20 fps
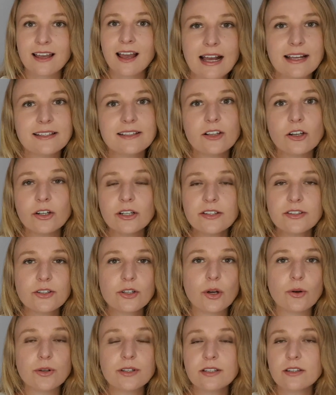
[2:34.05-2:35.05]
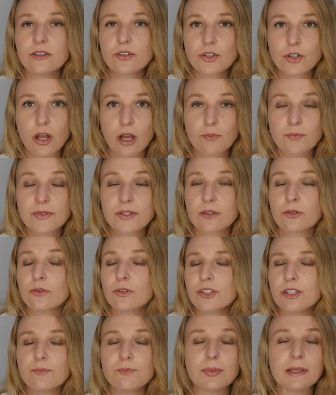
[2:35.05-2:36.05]
As long as you're going to the shops,
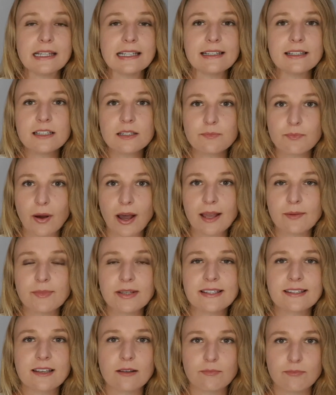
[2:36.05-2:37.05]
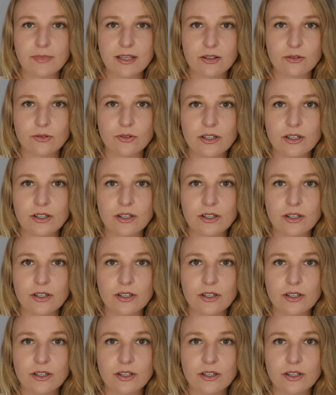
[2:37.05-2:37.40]
could you please buy me some milk?